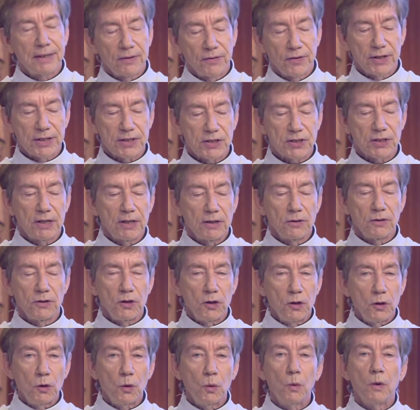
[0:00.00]
this
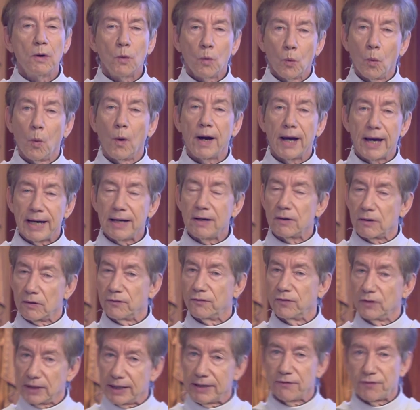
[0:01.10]
new way
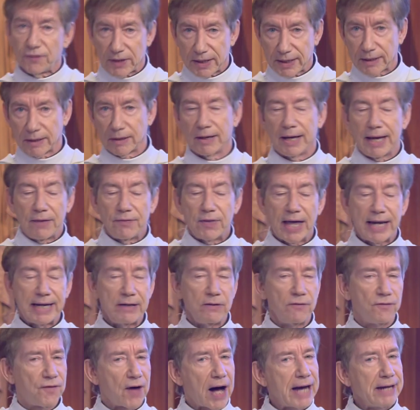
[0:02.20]
of living that
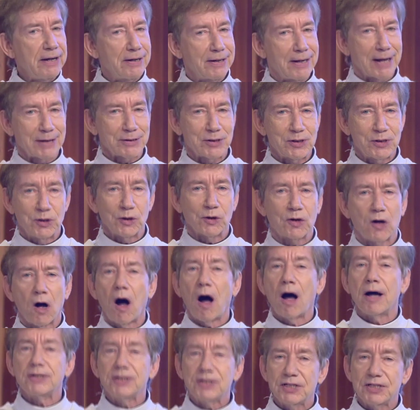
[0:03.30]
invited us to
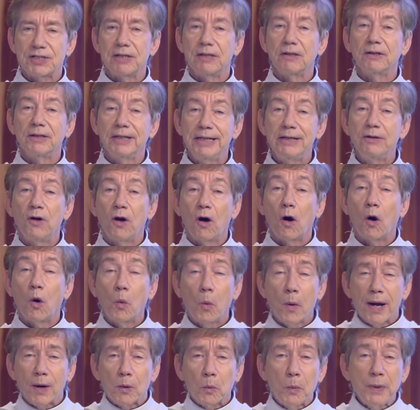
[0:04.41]
constantly know
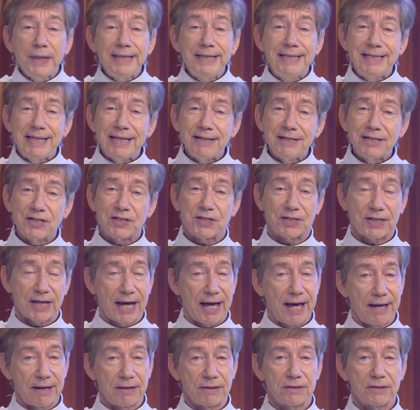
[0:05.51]
where we did
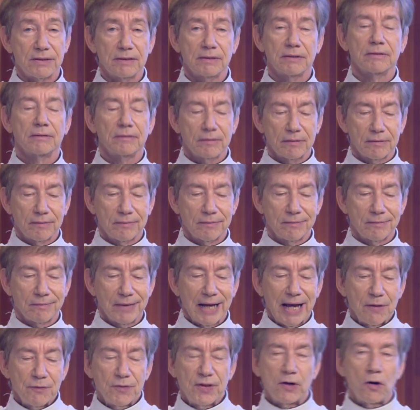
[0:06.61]
stand,
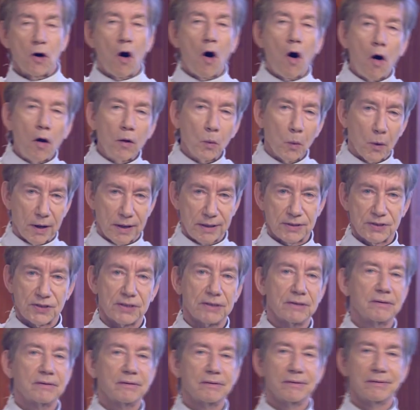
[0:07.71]
that always
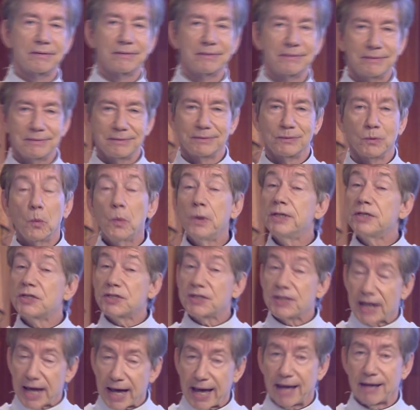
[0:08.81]
we
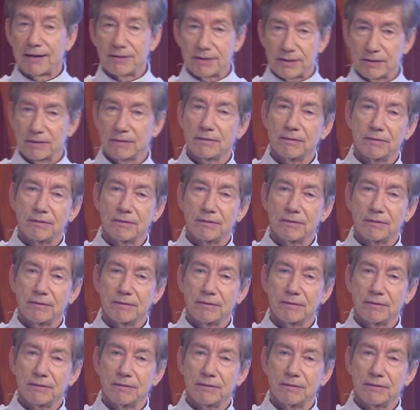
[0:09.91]
stand